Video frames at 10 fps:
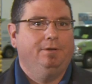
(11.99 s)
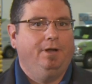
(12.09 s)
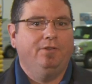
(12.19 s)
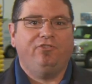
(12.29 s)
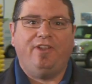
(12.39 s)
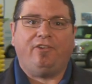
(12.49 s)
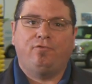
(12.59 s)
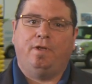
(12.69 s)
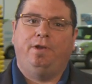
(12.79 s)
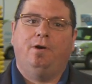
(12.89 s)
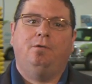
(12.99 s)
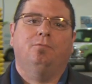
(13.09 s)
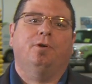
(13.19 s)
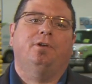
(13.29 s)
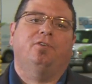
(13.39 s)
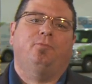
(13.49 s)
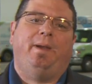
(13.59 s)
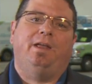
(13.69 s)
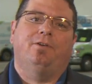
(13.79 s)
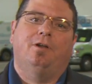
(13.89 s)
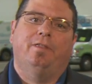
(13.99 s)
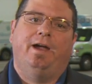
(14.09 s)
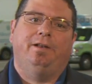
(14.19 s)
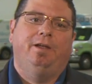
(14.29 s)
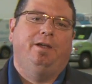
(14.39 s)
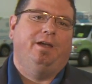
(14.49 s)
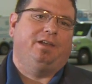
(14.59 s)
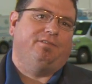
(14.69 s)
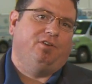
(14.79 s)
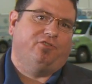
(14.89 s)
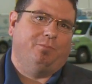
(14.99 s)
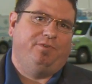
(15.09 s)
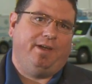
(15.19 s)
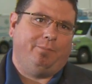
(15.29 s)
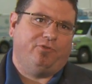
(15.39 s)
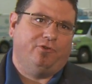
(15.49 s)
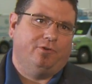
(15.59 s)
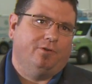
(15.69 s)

In this next video, we're going to expand on that and give you some tips